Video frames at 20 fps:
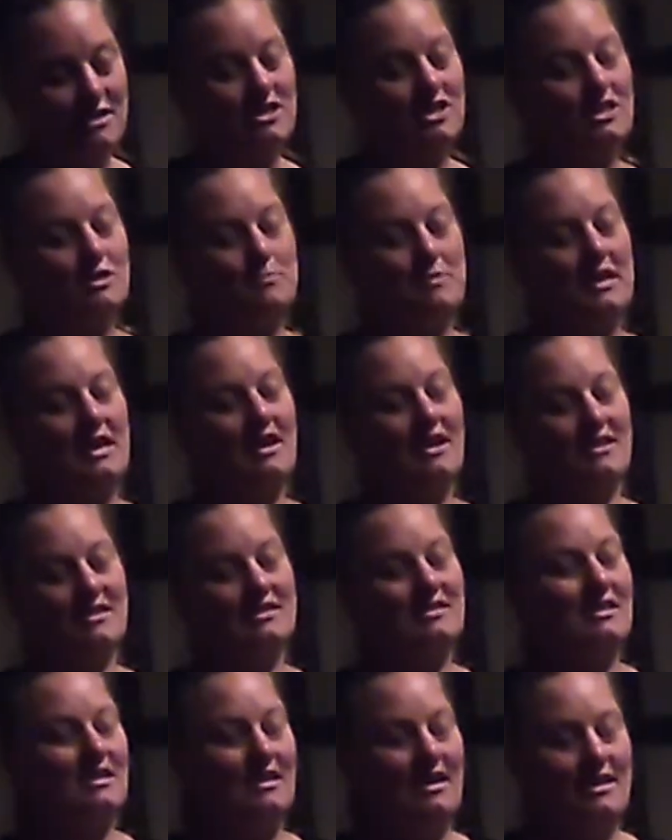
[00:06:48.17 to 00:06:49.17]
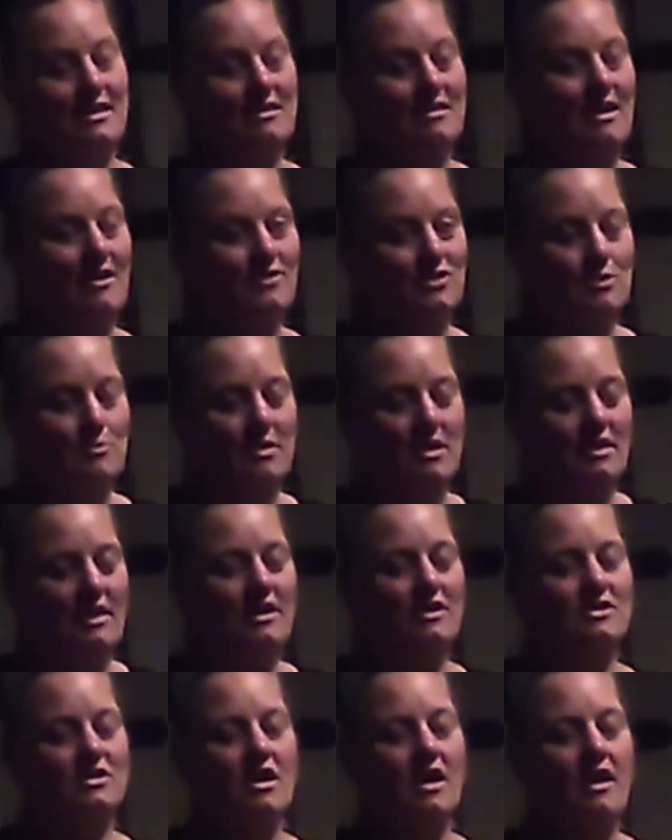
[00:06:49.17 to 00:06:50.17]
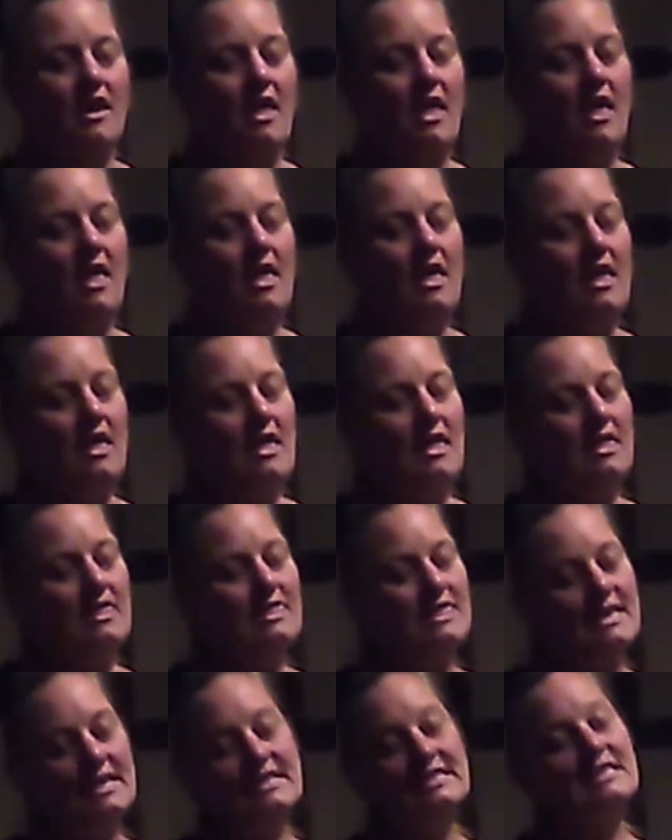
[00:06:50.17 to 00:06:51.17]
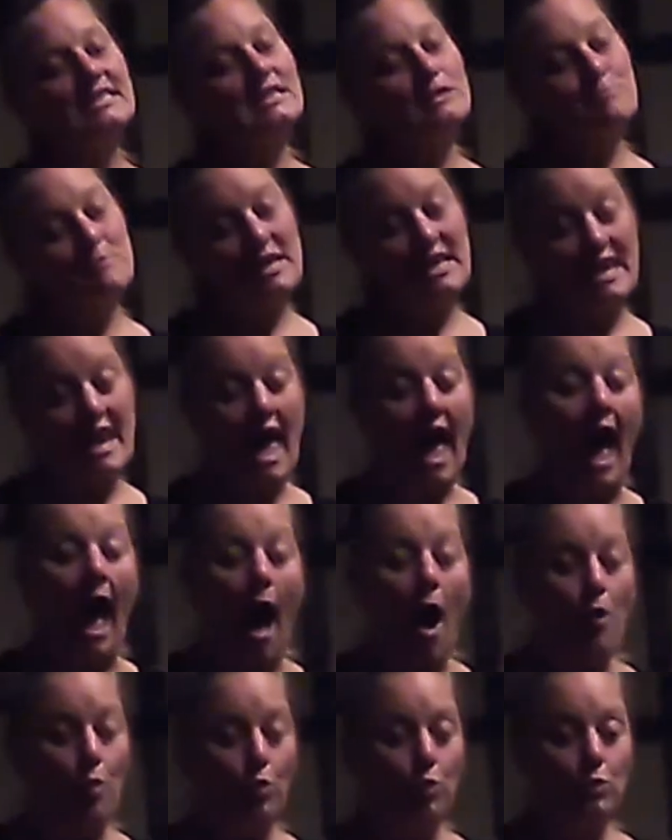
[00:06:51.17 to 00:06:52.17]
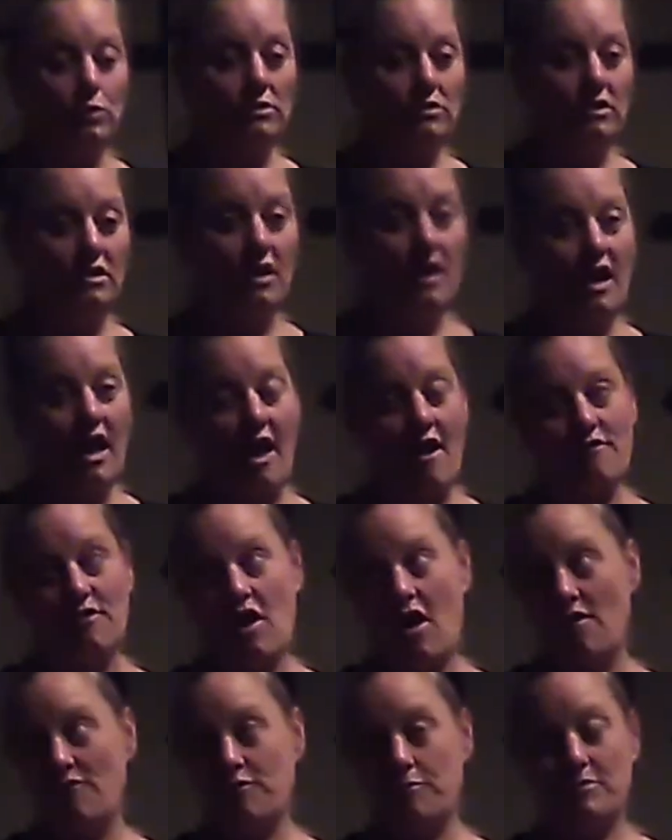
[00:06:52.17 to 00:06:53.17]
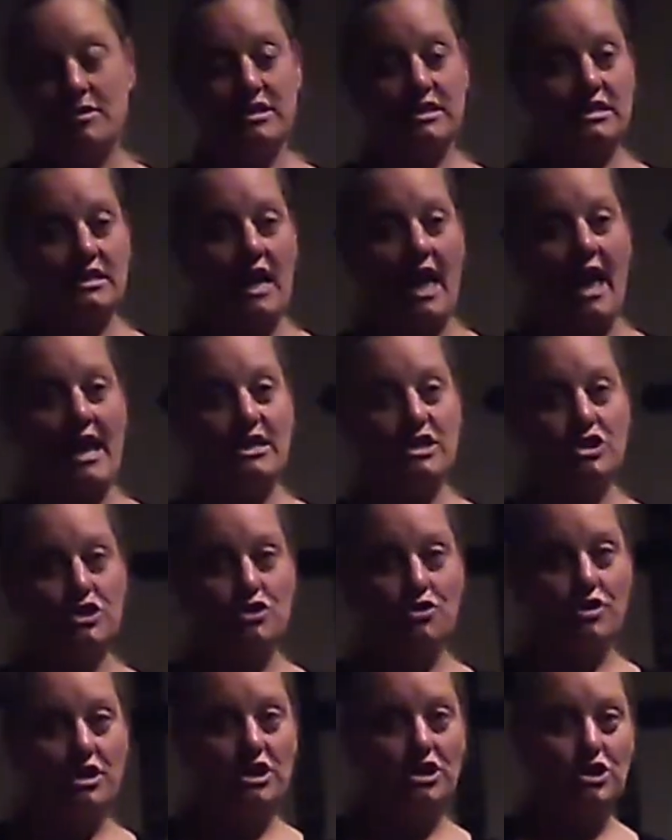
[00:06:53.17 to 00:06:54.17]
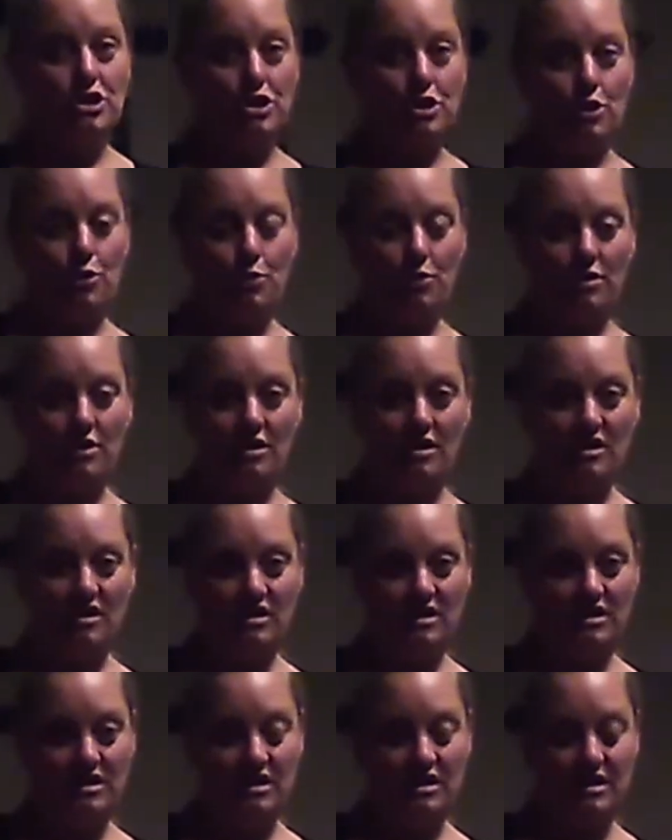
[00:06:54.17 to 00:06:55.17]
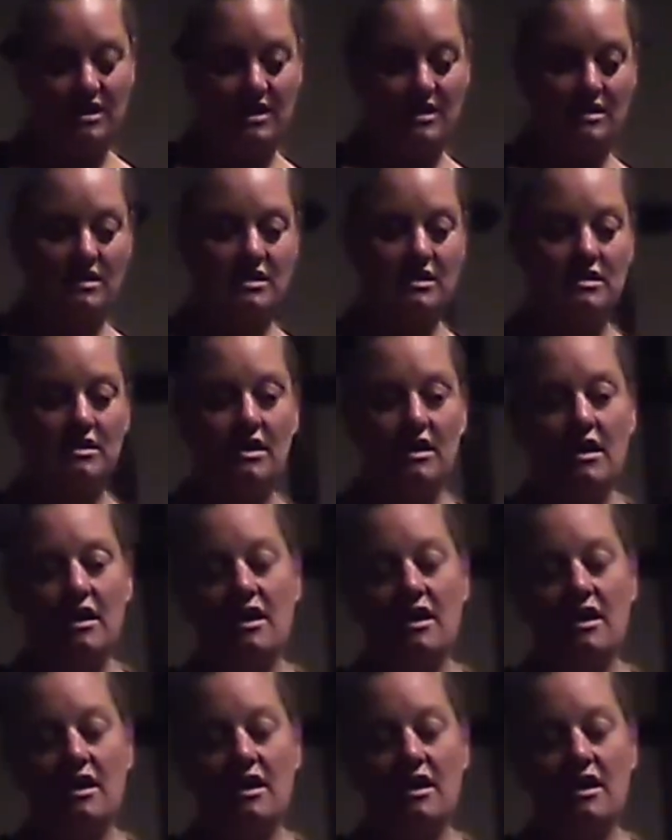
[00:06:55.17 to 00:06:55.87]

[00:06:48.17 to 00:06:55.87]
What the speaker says: just because I've got so many layers on. This is me now. I've gone from a size 32 to this.